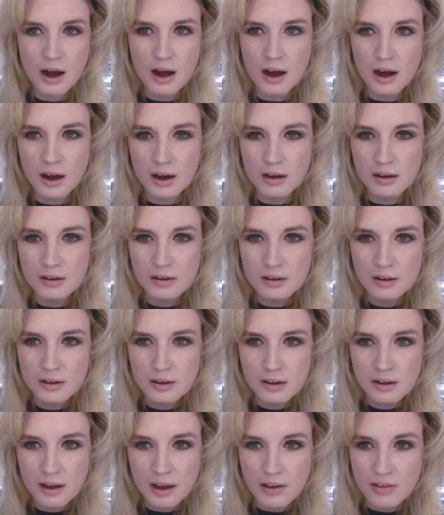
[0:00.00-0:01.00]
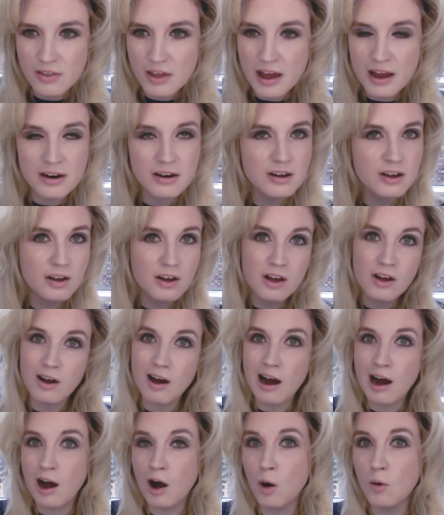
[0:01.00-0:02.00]
uh, and then
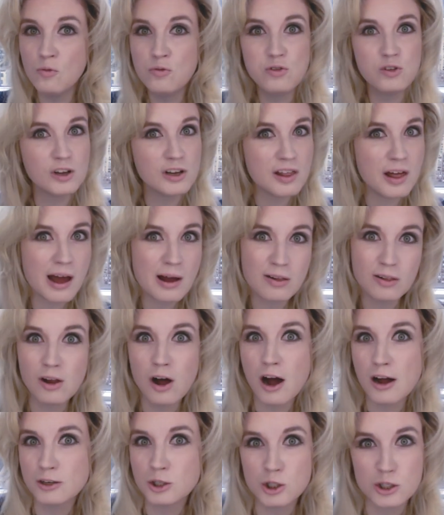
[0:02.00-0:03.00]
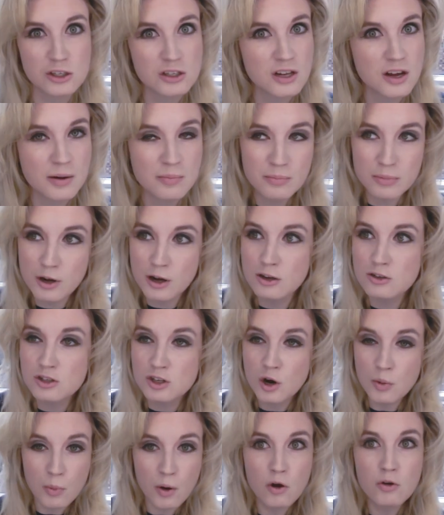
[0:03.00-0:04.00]
uh, hopefully that launches them because
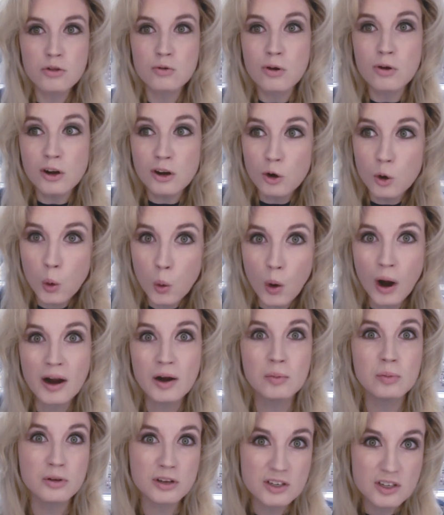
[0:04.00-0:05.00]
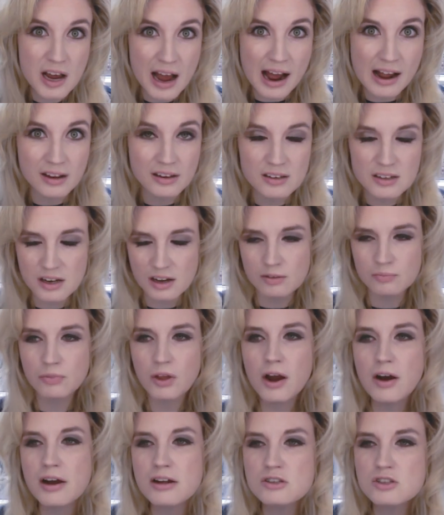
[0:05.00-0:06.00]
they're both incredibly talented.
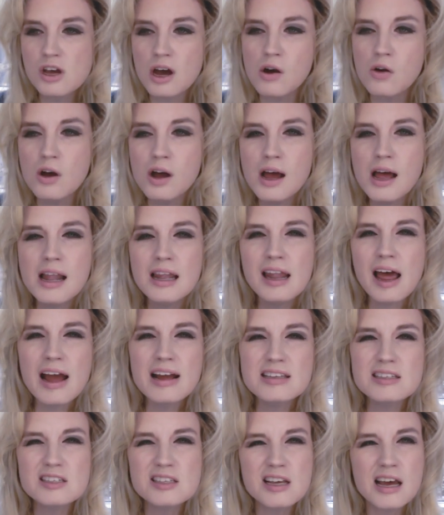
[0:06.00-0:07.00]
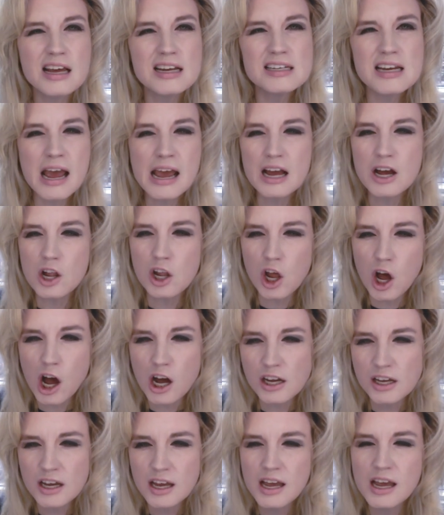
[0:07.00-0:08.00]
All right, so let's take a
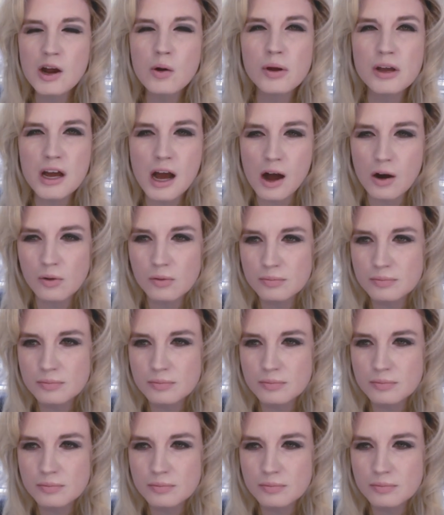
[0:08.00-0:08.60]
look. Here we go.